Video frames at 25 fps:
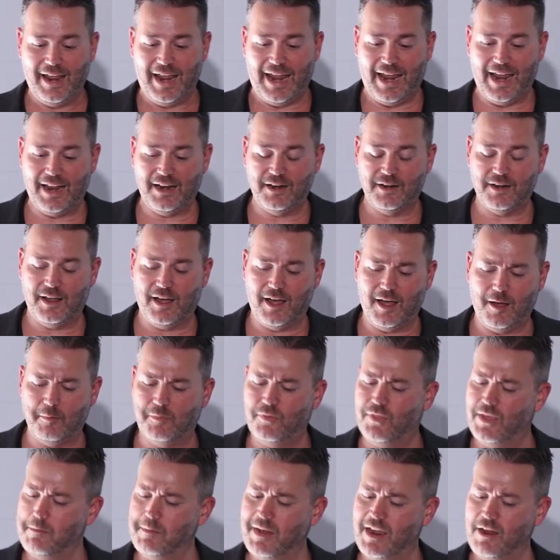And
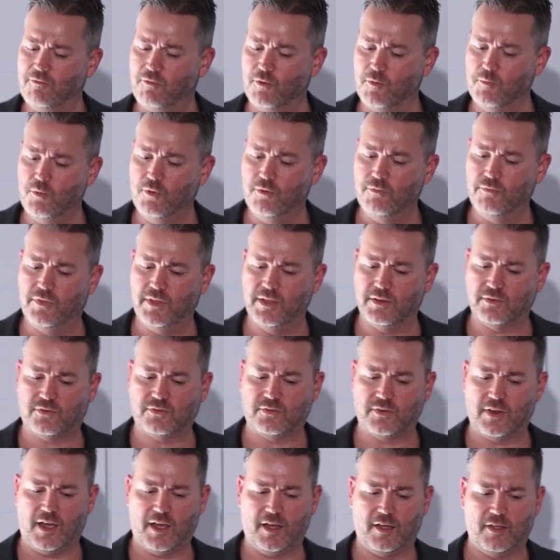um, they may have removed
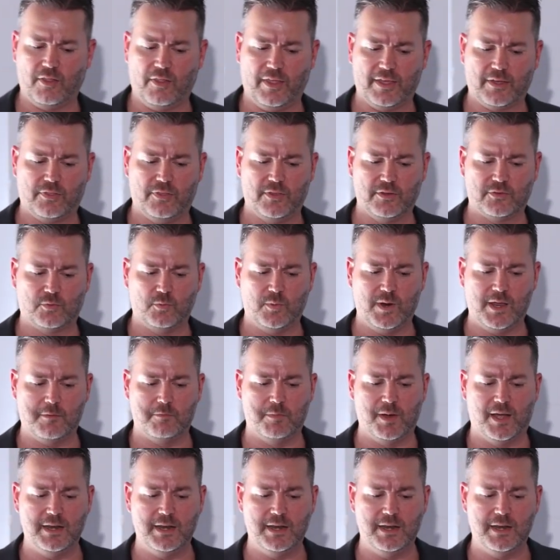this uh, like this week,